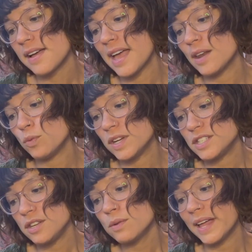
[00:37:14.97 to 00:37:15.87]
And what
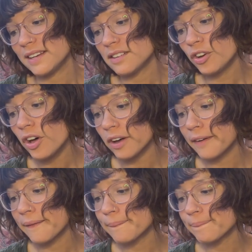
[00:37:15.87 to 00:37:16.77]
do you like to cook?
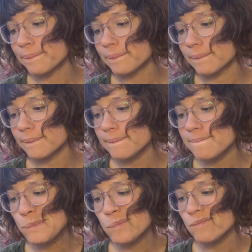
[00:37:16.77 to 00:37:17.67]

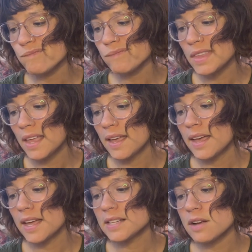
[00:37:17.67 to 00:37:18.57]
Mm,
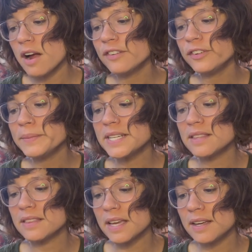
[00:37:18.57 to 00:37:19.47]
it's hard for me to
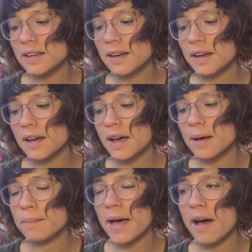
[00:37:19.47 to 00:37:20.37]
think
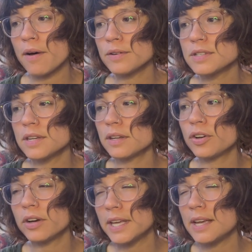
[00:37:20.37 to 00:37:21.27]
about
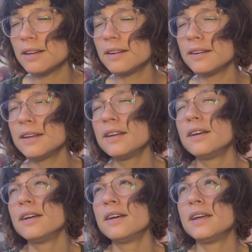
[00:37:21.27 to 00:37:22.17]
cooking
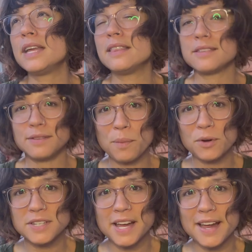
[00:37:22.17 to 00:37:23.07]
in the
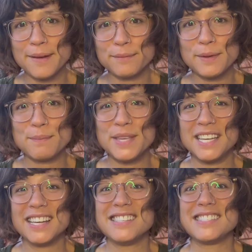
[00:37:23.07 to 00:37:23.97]
summertime
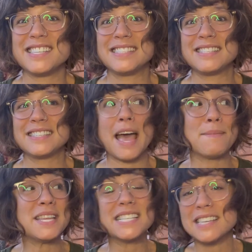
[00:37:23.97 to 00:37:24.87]
because it's, I
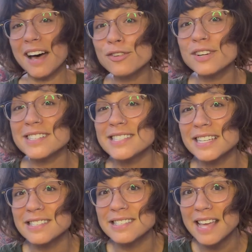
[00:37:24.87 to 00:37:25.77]
mean, it's
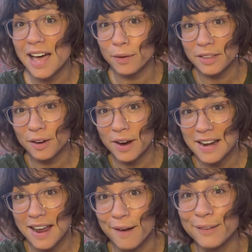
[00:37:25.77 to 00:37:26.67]
106 out there
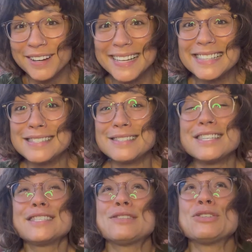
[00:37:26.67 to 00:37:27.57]
right now. It's
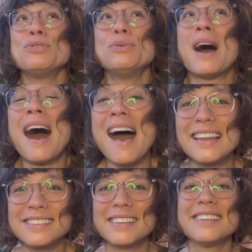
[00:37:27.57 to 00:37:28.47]
just too
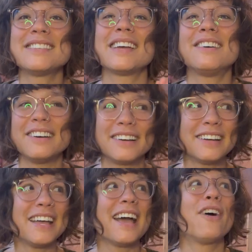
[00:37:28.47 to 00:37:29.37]
hot to cook
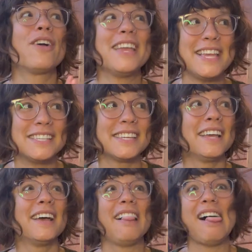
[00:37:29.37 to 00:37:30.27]
or eat.
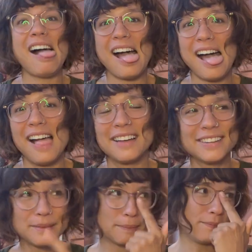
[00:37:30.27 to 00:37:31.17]
Ah,
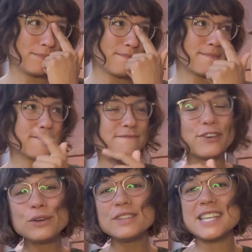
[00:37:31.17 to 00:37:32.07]

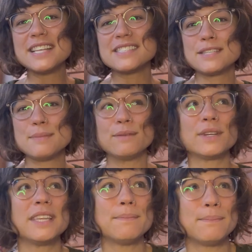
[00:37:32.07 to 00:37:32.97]
food tends to be
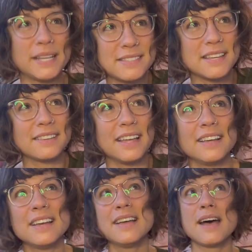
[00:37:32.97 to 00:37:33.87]
really basic,
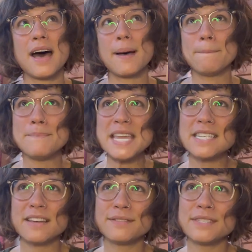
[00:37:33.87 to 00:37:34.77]
like uh,
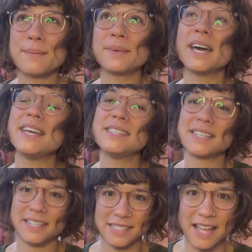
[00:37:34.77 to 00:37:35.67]
meat of some kind
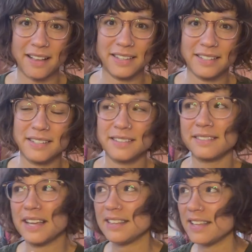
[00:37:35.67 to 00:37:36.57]
and a salad.
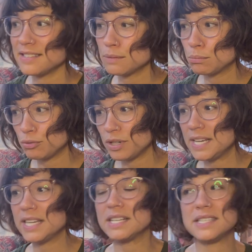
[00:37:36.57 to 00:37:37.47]
And that's
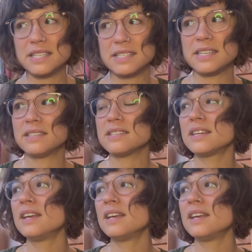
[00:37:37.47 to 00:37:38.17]
pretty consistent.